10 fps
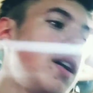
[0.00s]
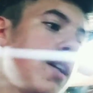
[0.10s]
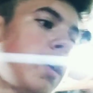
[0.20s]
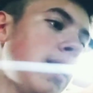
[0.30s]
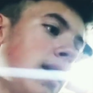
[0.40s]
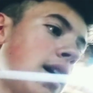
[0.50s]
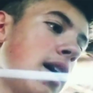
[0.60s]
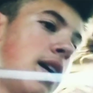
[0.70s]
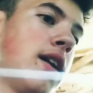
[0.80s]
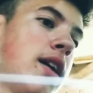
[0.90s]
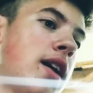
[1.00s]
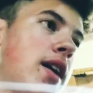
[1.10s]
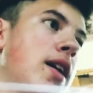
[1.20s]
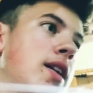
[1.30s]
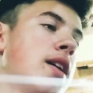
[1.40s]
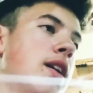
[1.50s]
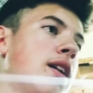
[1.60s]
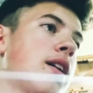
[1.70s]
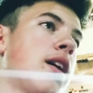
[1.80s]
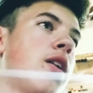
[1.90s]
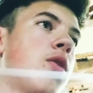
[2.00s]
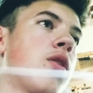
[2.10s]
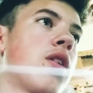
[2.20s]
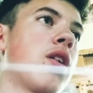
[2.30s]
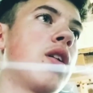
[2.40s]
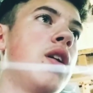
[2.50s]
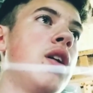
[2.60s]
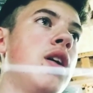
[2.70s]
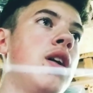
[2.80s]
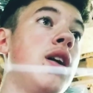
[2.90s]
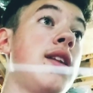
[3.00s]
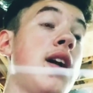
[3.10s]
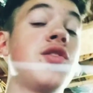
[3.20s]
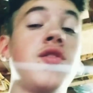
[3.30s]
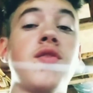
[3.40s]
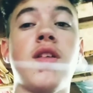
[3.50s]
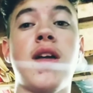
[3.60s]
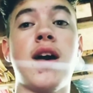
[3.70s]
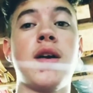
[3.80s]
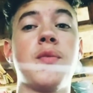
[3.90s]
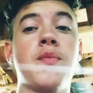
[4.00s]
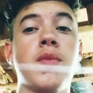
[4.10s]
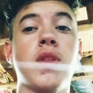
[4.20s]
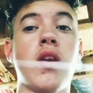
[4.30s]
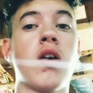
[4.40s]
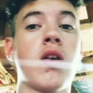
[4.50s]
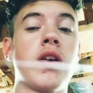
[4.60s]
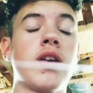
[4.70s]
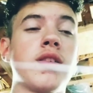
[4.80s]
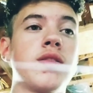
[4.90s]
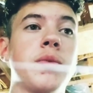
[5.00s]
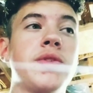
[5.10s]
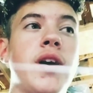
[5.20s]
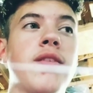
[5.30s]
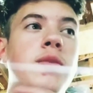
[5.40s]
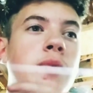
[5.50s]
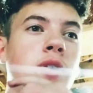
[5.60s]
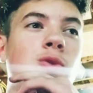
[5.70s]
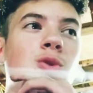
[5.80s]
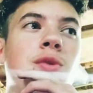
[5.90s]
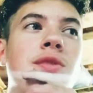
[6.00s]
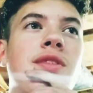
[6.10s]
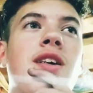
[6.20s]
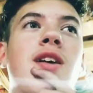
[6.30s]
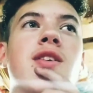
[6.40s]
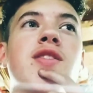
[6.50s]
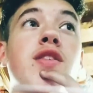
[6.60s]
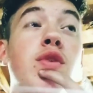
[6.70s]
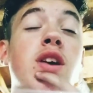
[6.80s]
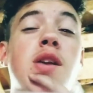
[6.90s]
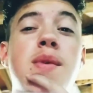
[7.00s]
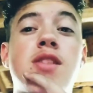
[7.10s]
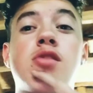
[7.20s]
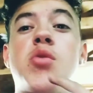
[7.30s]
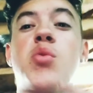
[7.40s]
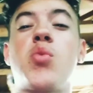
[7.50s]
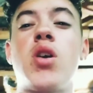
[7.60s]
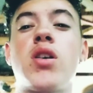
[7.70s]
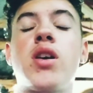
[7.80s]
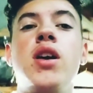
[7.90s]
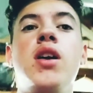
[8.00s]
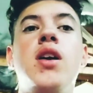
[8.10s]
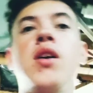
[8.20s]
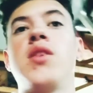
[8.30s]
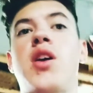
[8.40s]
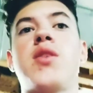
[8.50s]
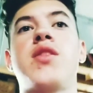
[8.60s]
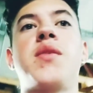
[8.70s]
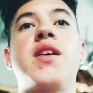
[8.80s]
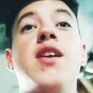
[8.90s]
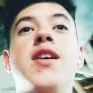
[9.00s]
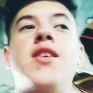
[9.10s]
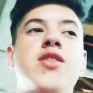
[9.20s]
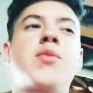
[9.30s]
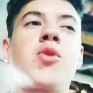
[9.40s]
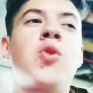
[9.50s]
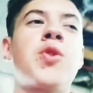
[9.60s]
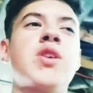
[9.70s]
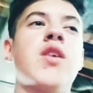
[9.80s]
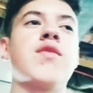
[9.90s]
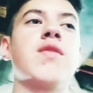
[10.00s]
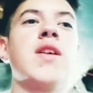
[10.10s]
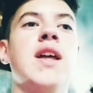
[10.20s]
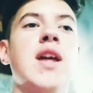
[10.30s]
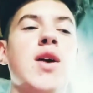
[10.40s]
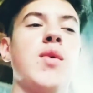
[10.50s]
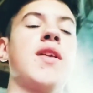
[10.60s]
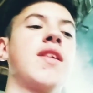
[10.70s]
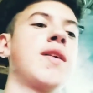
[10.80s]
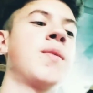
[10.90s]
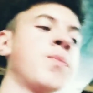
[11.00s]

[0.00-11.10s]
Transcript: yeah, gotta order an engine for that harness, which I have something cool for the harness if we can make this one work. Which I don't see why not. There's some cool stuff with it.